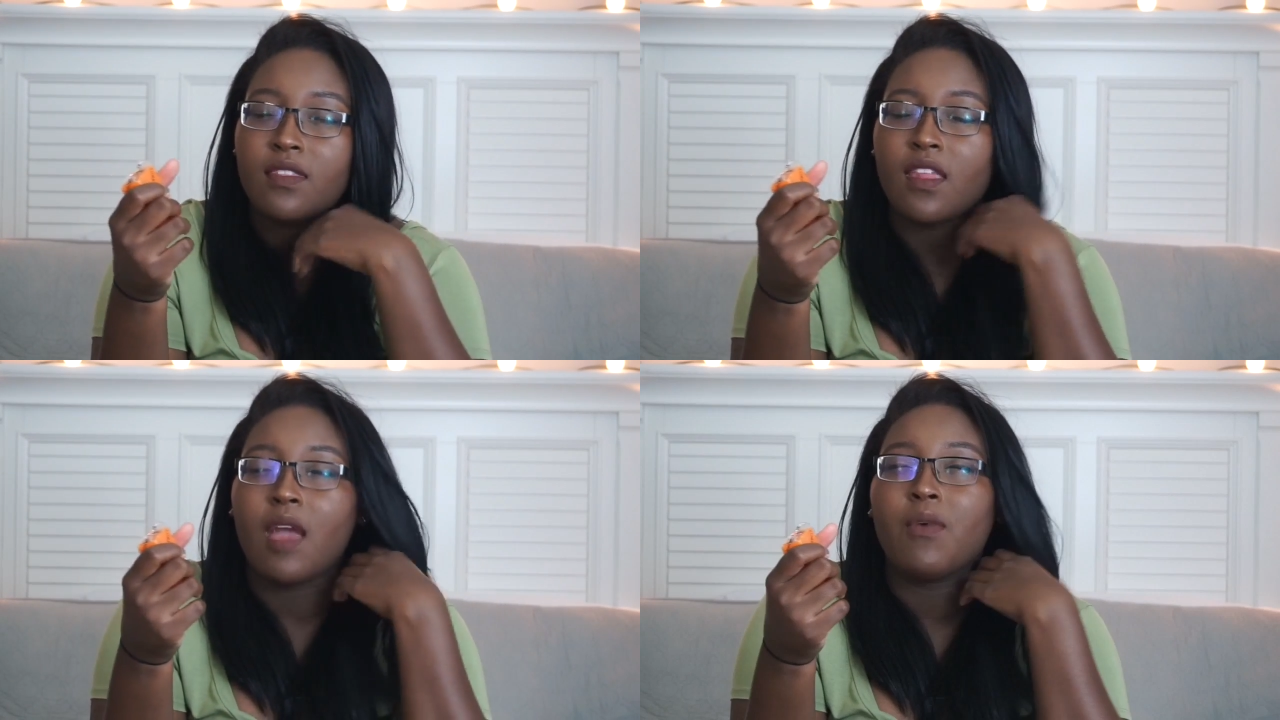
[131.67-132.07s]

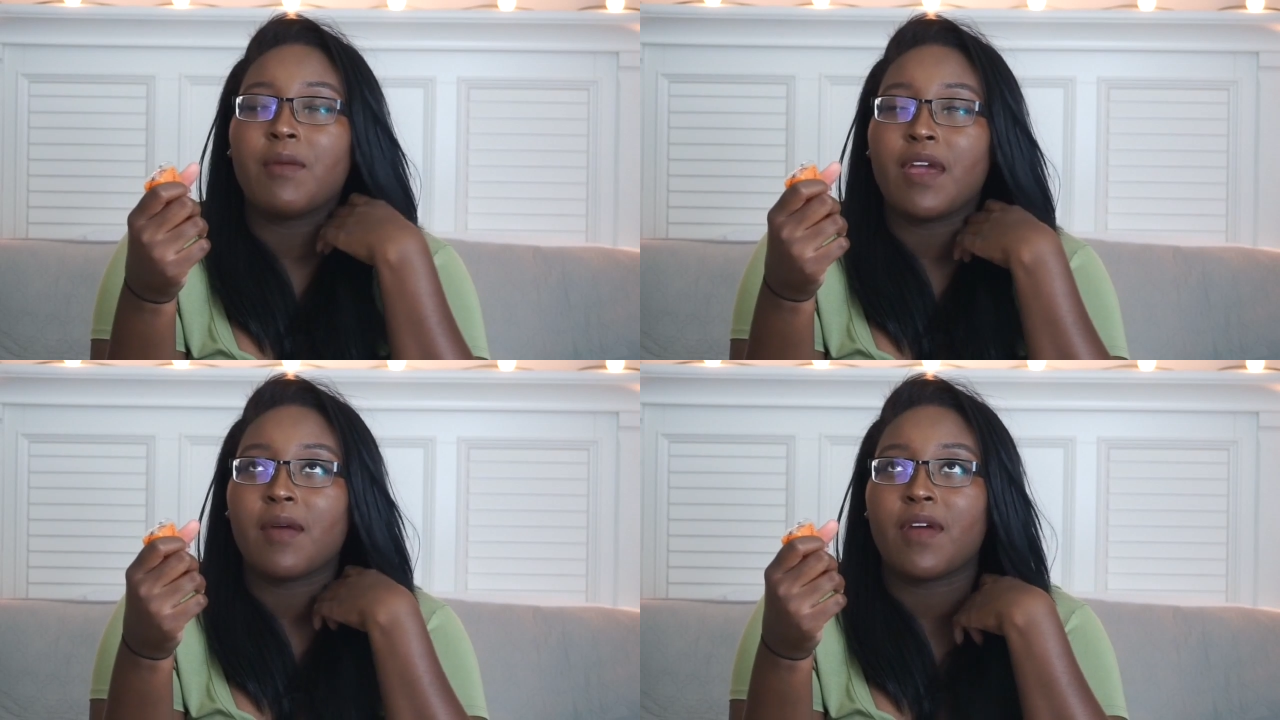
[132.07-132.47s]
I'm wearing
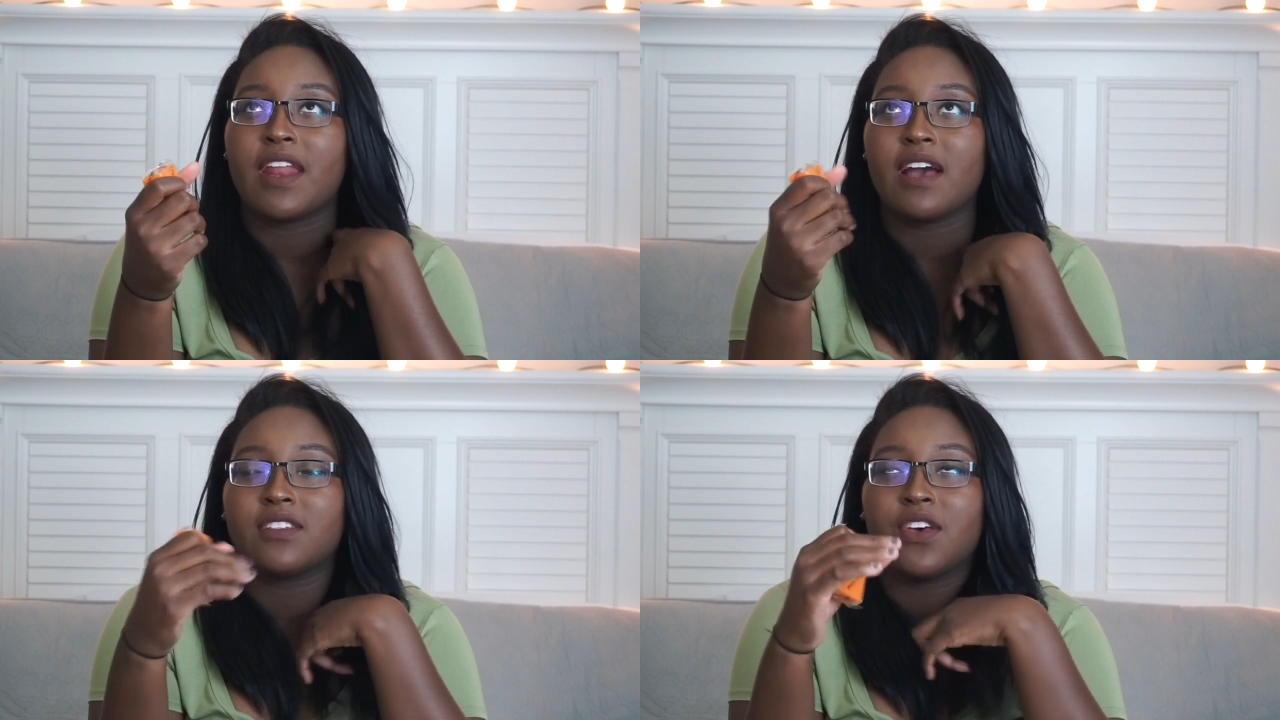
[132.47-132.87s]
makeup right
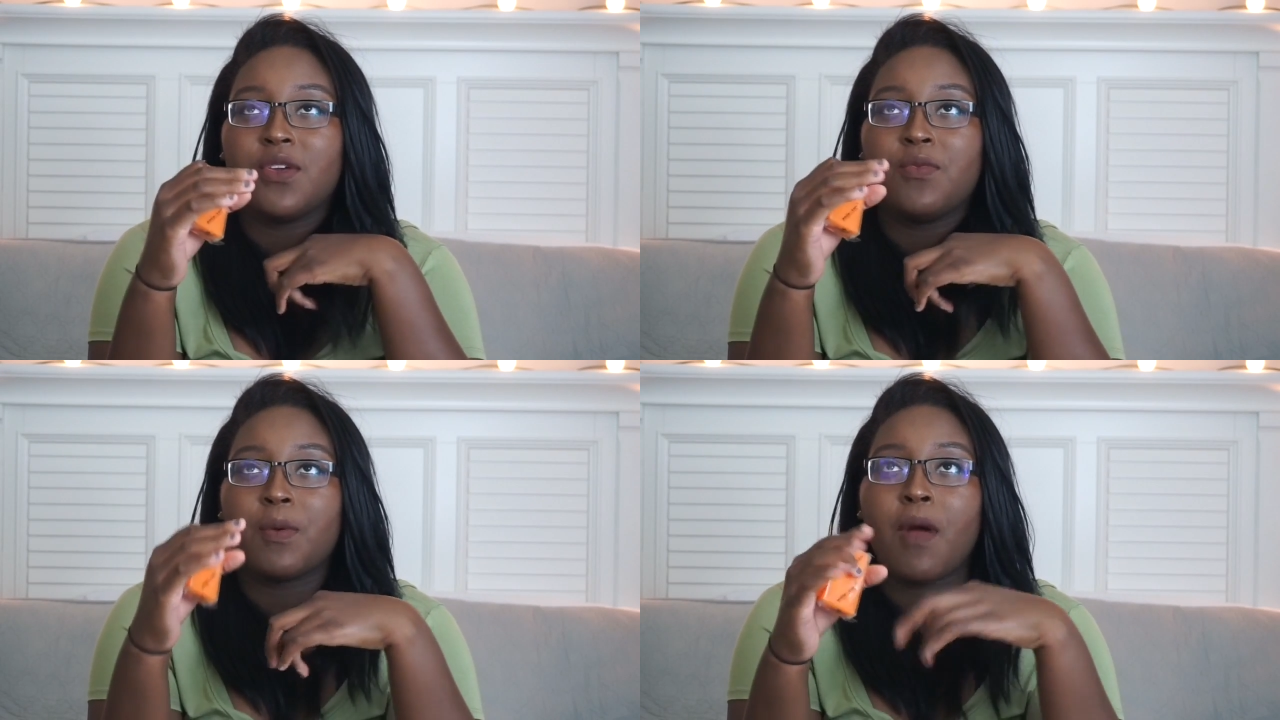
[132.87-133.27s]
now, so
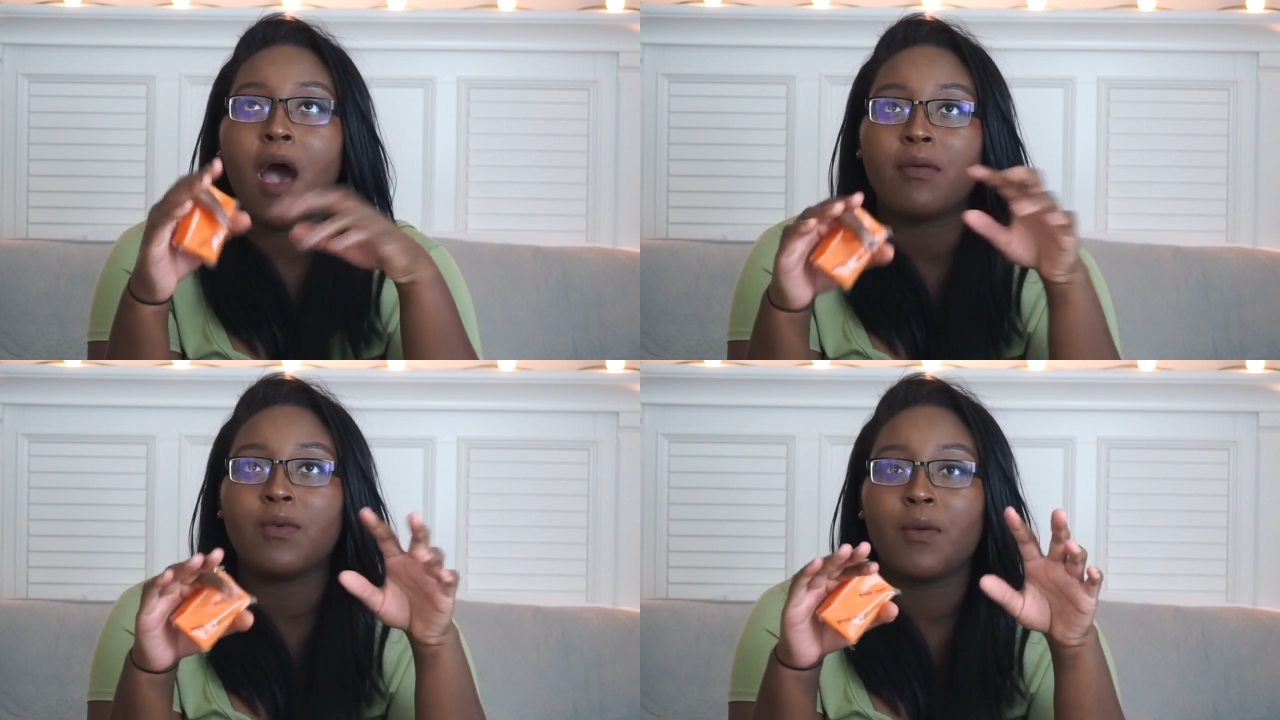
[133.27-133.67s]
you
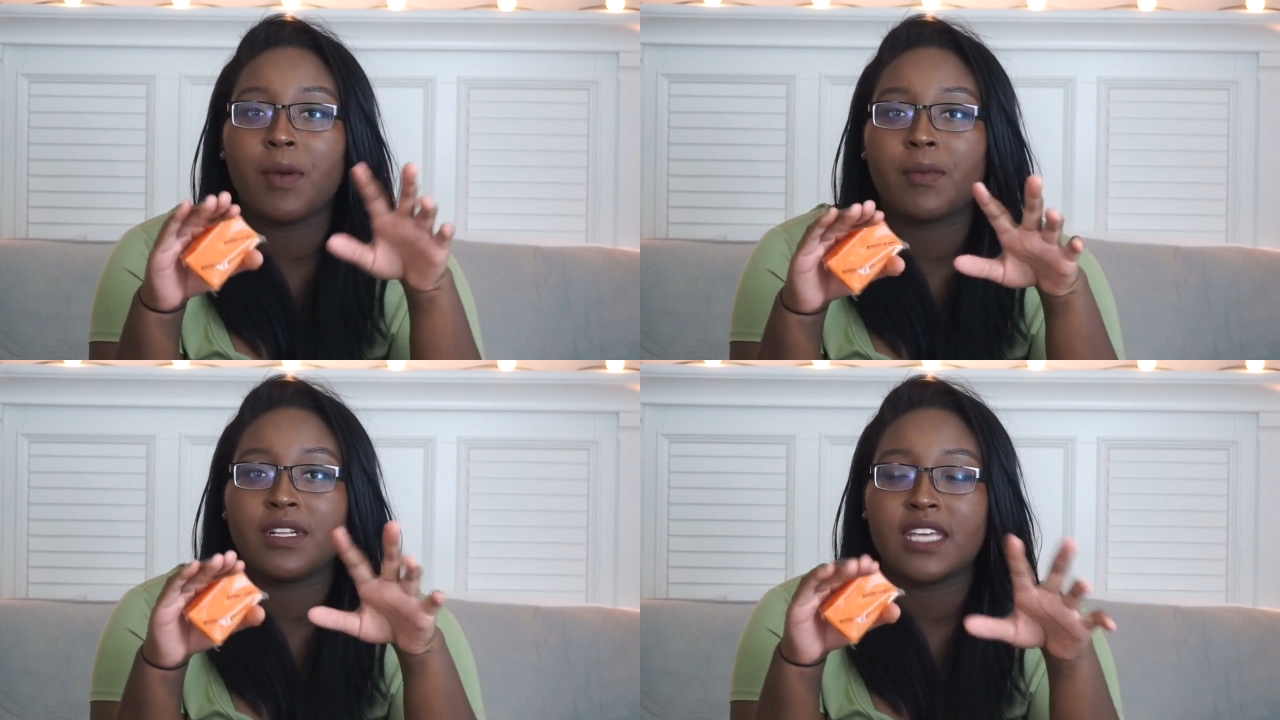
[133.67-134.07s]
probably won't be
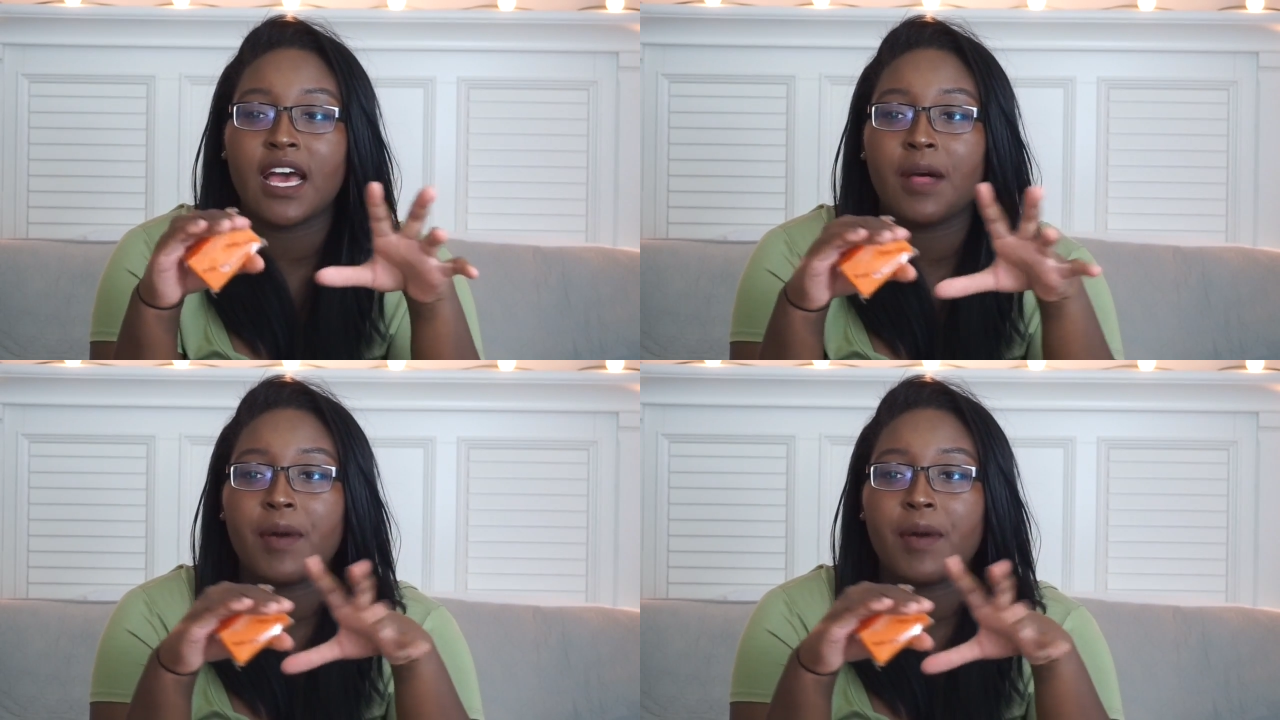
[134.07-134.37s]
able to tell,